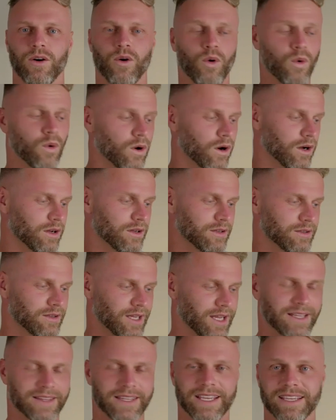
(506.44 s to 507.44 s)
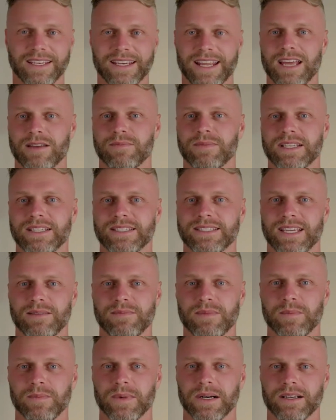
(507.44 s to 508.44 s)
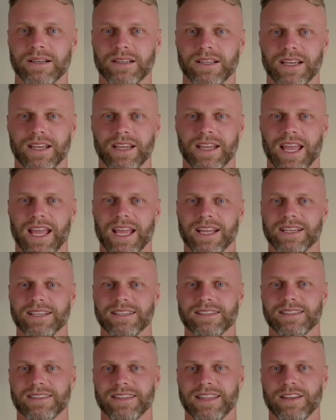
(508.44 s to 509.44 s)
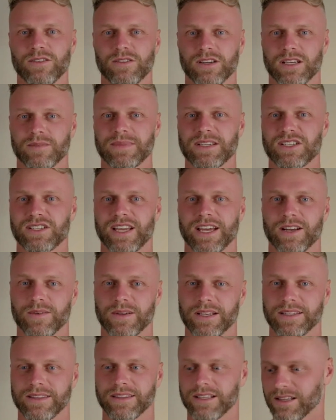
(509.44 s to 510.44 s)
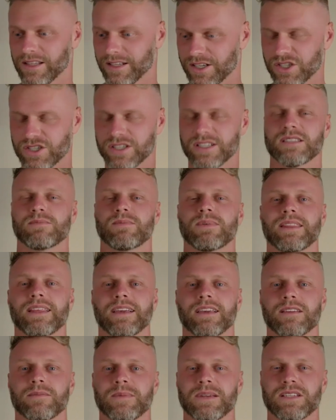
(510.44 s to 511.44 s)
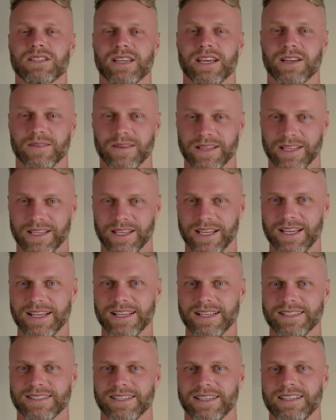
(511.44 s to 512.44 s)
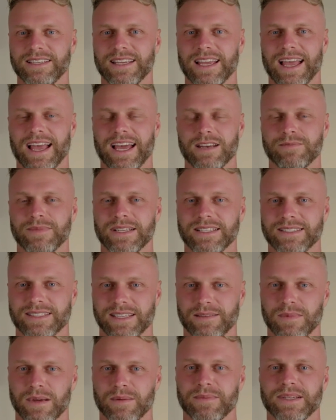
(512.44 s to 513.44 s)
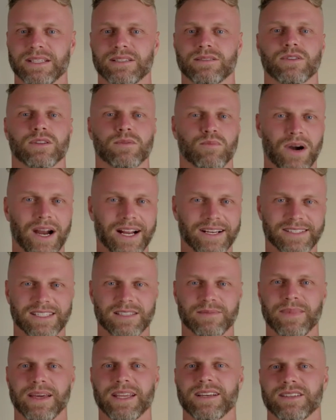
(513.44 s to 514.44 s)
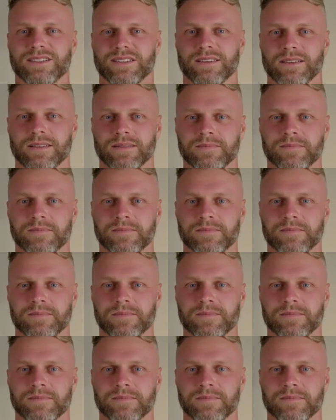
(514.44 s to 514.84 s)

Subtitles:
Or are they an admin team member? And they're not going to be shadowing the clinicians, but they're going to be shadowing senior admin team members or the practice manager.